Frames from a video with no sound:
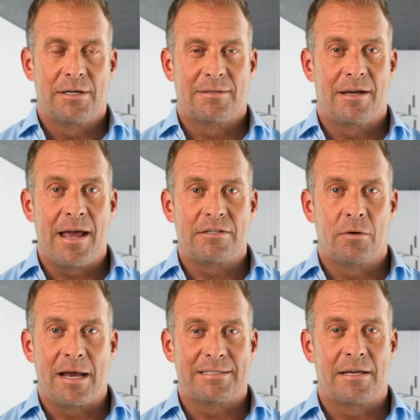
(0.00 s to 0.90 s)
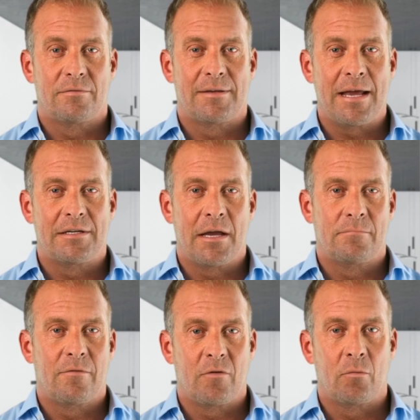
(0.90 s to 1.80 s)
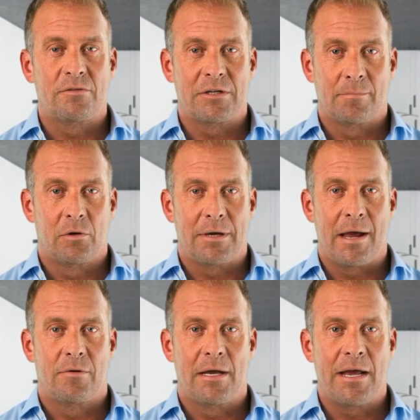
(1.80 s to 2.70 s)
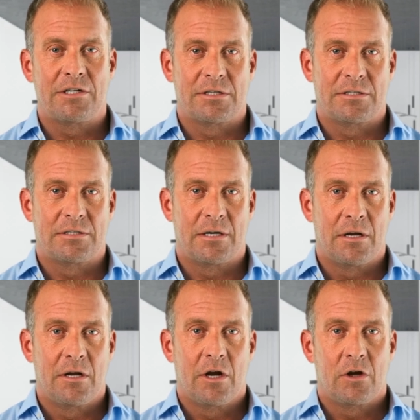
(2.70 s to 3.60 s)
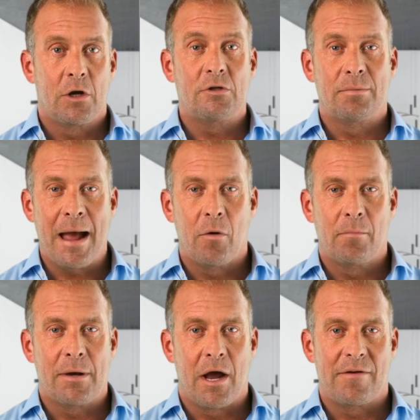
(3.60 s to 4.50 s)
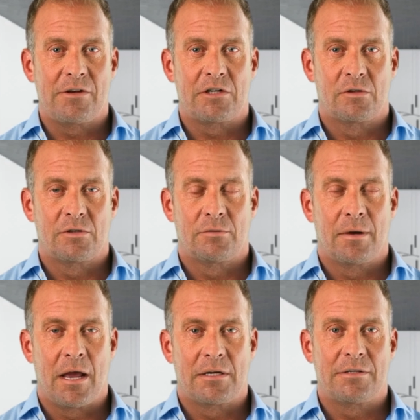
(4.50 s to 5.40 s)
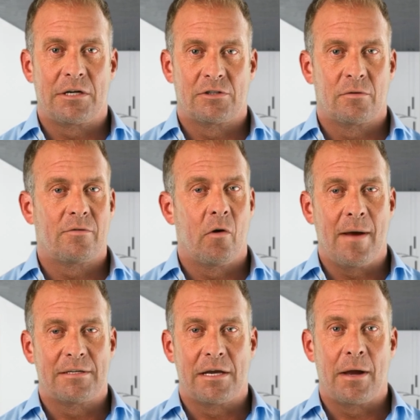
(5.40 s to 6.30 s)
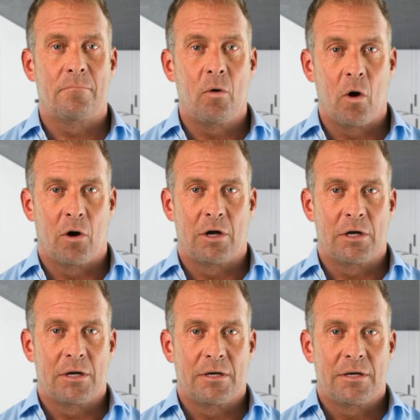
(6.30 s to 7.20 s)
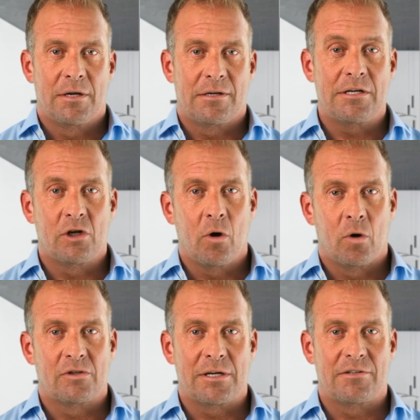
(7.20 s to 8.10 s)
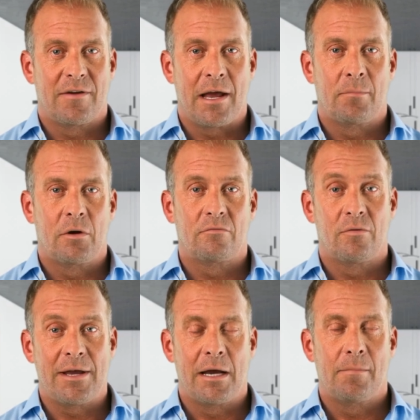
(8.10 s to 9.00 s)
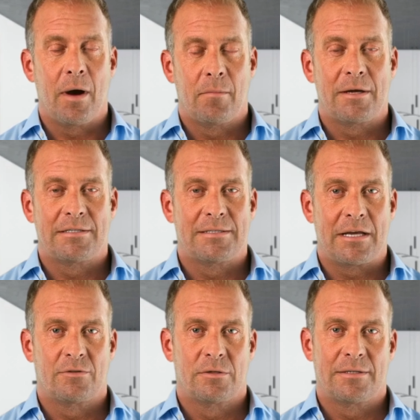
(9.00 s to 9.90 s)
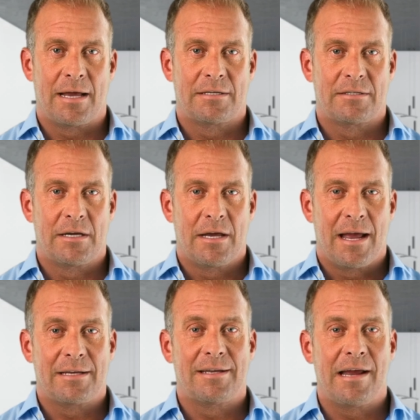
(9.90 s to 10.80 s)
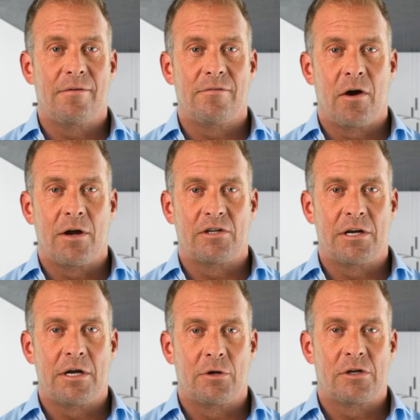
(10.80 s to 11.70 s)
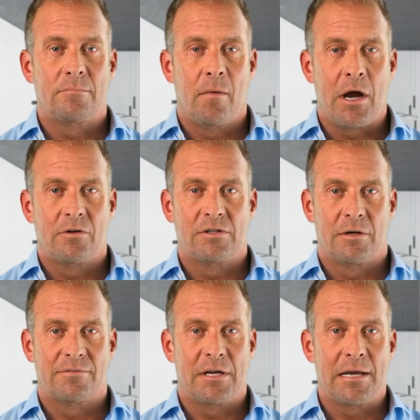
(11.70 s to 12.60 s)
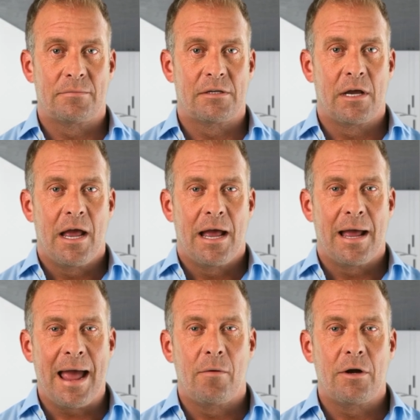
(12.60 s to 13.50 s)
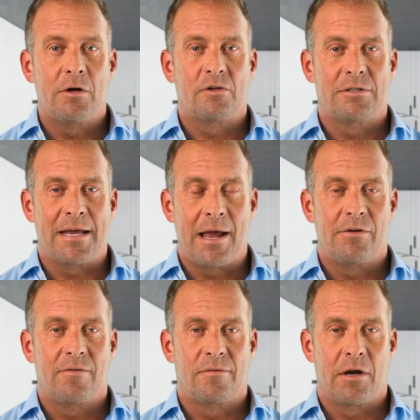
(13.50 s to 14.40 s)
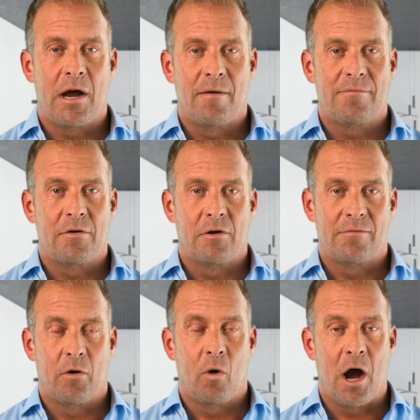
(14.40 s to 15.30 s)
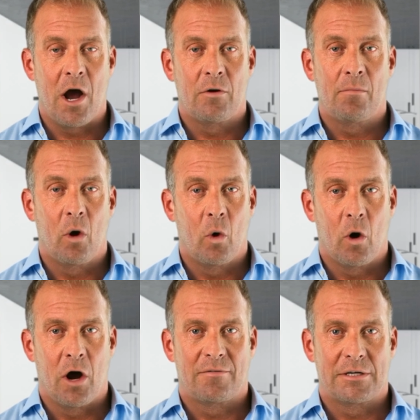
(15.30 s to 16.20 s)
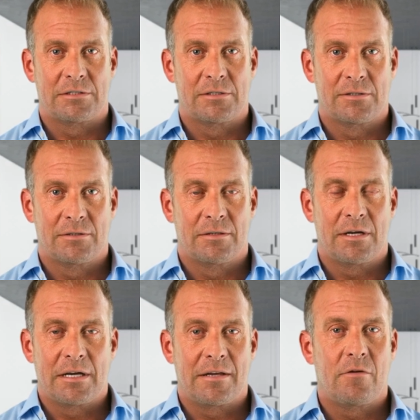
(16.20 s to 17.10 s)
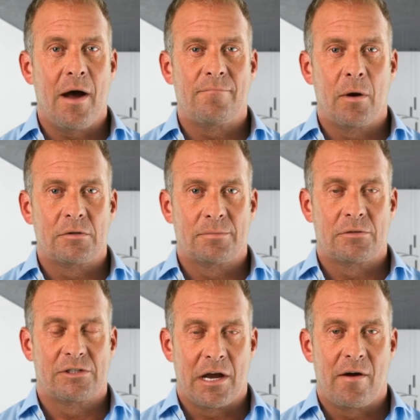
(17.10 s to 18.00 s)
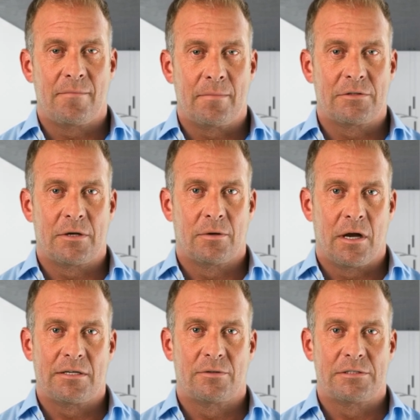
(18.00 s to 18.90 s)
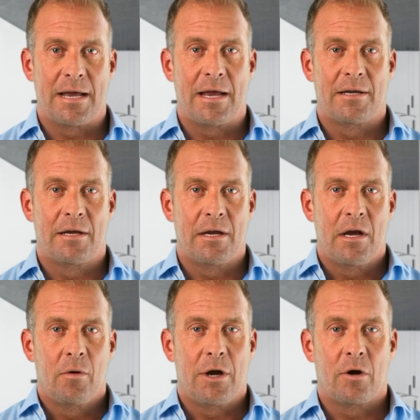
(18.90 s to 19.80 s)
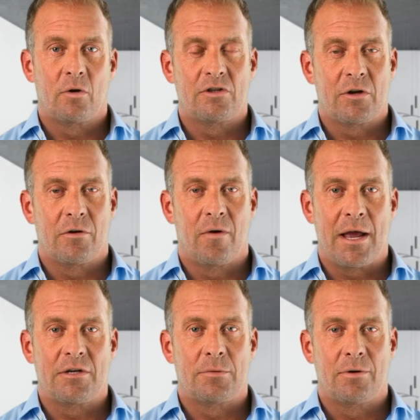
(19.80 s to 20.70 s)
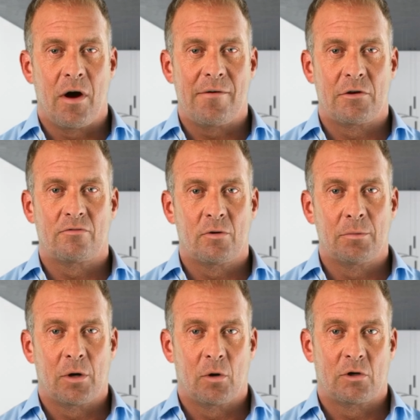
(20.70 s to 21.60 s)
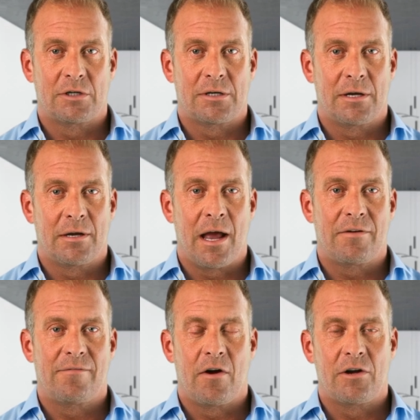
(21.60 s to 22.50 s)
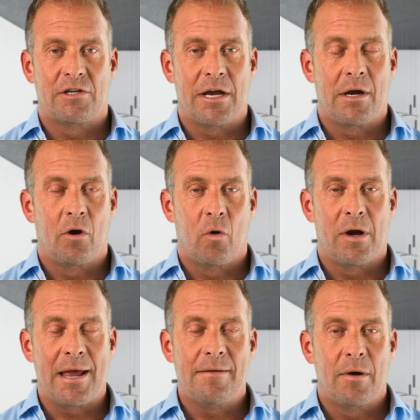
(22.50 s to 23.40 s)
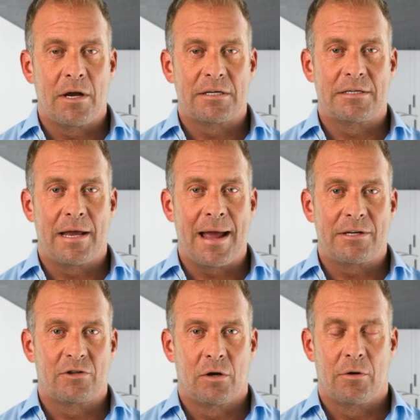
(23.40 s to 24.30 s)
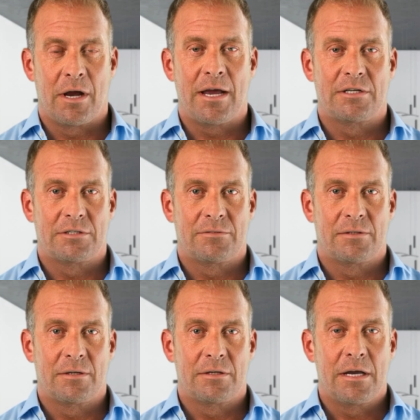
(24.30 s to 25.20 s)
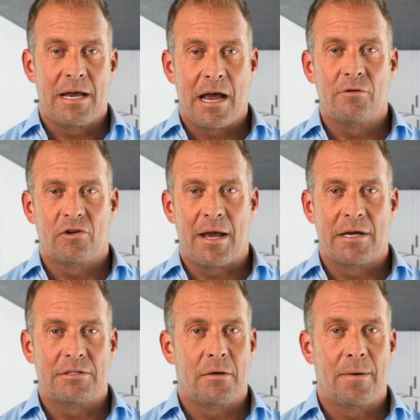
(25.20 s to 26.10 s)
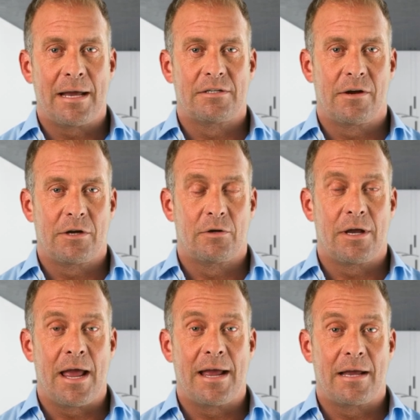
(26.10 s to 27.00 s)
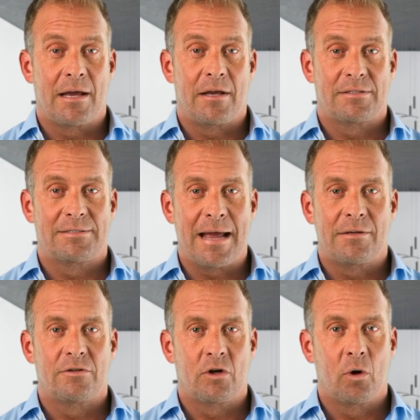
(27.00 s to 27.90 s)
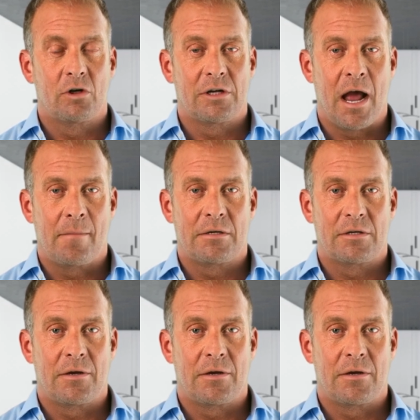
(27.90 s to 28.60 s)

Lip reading: connect to Excel data and perform simple calculations, use Power BI visuals, apply conditional formatting, and more. This course is available on regular public scheduled dates and is delivered virtually using Microsoft Teams, allowing you to attend from the comfort of your home or office. If you have multiple staff members who would like to attend, we can also arrange a private group course, either virtually or in person at your location. Our trainers are based in the UK and our standard course timings are